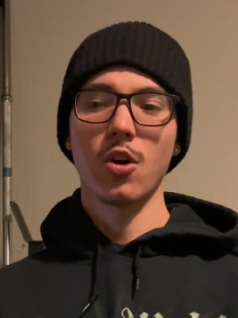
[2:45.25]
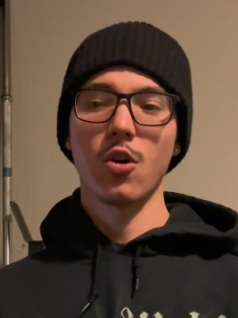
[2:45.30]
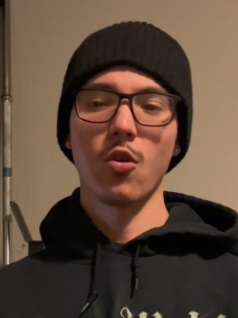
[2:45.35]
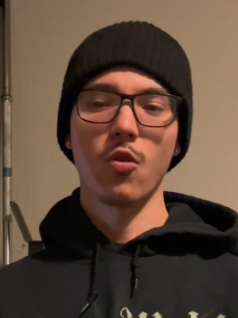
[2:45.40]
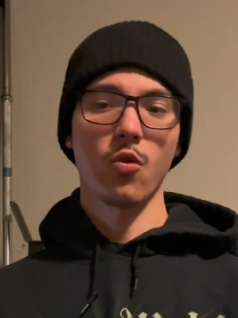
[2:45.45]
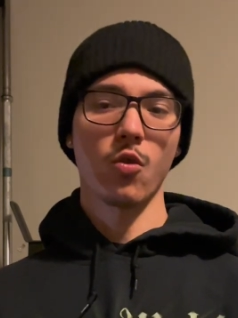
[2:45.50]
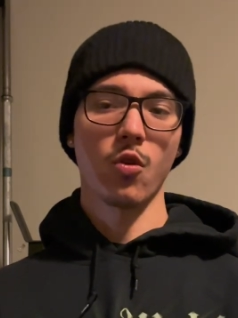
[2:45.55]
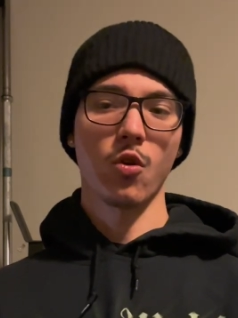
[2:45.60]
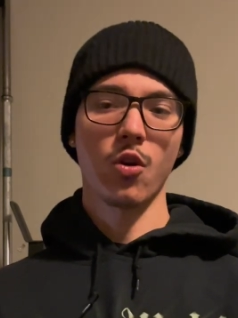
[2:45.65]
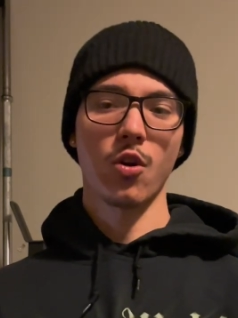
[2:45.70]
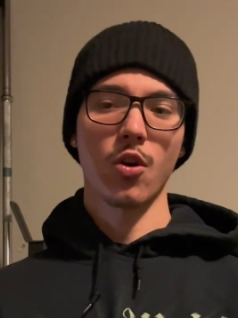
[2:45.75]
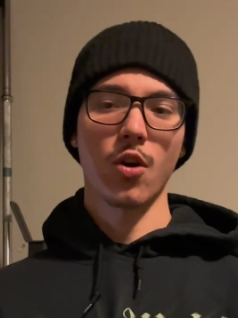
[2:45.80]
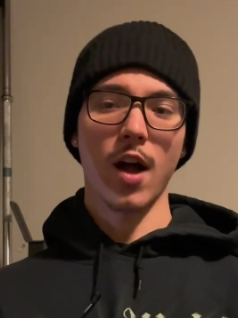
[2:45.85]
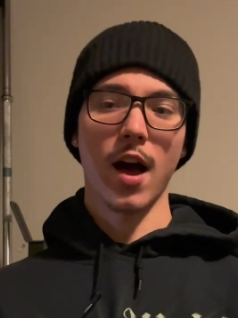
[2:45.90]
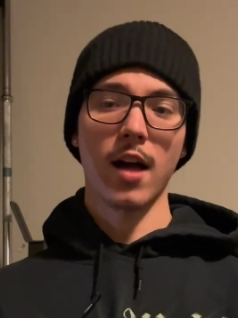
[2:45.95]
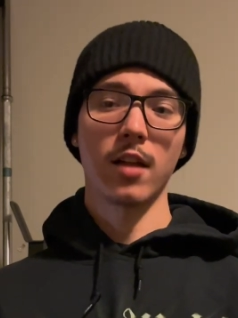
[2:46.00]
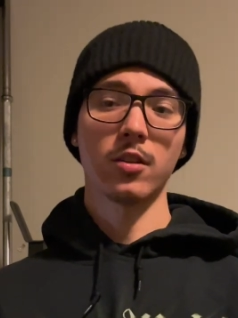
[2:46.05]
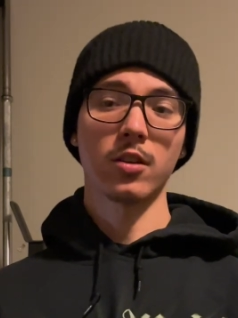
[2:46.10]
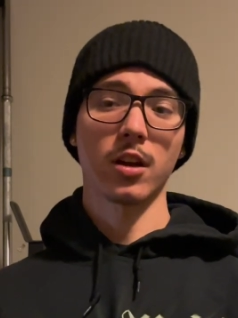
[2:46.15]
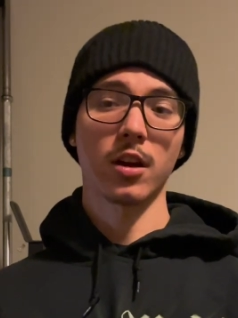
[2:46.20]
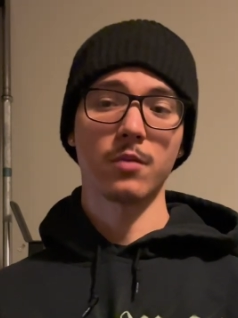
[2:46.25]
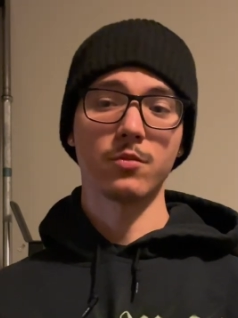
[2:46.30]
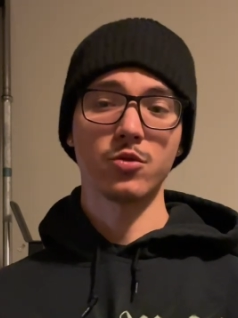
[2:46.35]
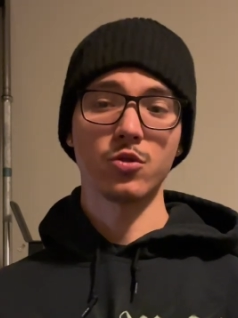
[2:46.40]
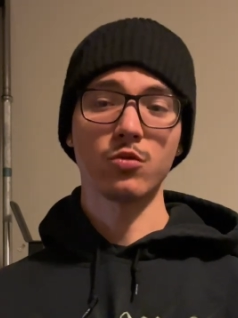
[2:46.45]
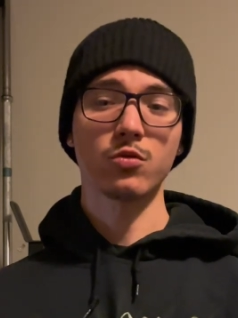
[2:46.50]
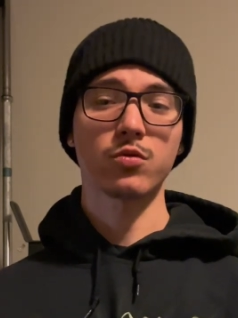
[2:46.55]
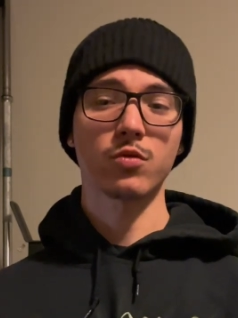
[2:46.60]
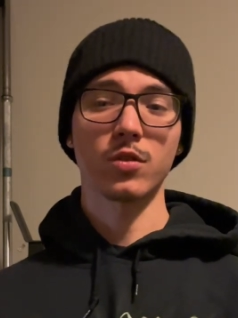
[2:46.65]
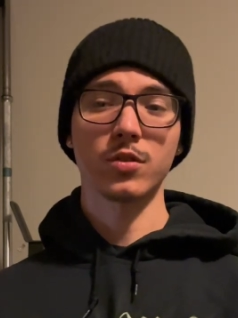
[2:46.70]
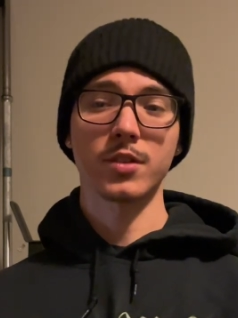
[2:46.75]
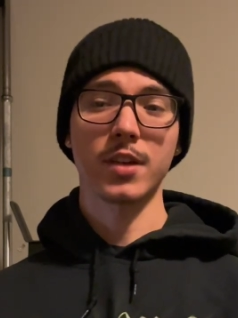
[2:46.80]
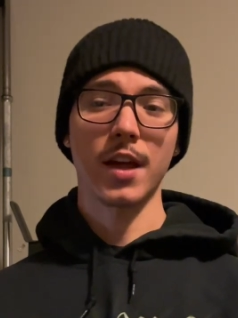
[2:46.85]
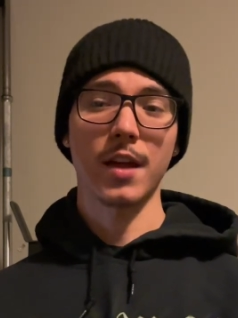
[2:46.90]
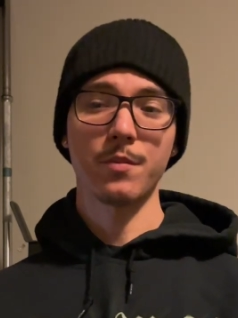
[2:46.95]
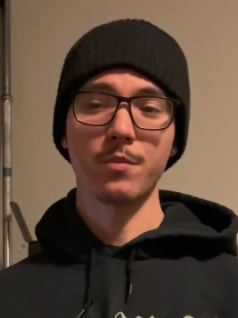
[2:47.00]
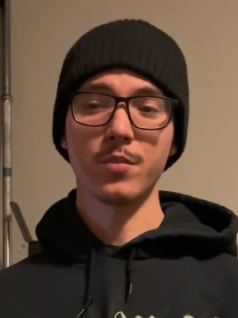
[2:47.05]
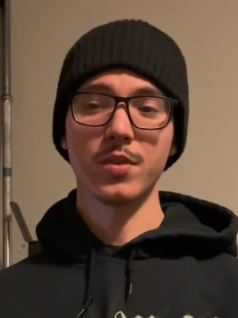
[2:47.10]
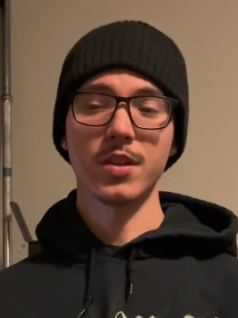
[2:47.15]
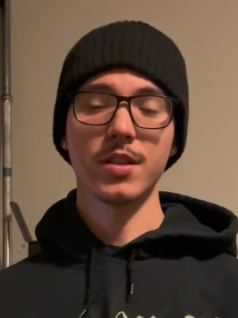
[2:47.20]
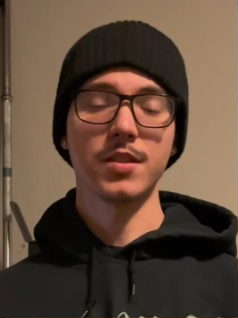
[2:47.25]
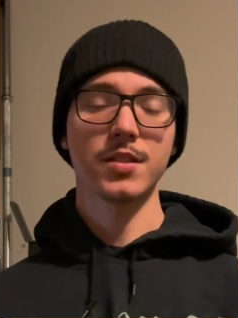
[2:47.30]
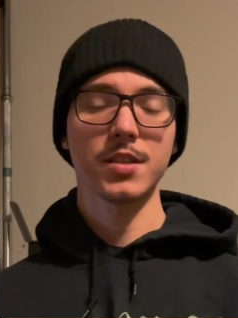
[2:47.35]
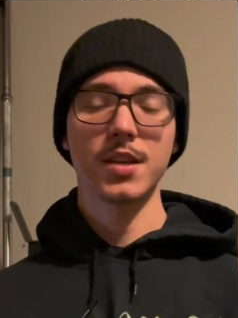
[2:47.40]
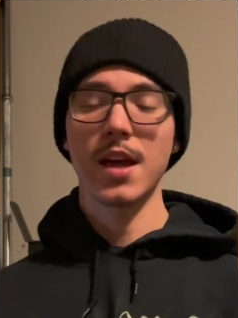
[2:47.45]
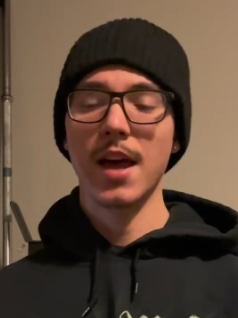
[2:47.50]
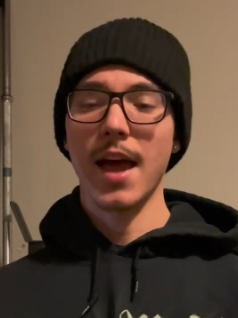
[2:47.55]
or I'll look up Juice WRLD type beats,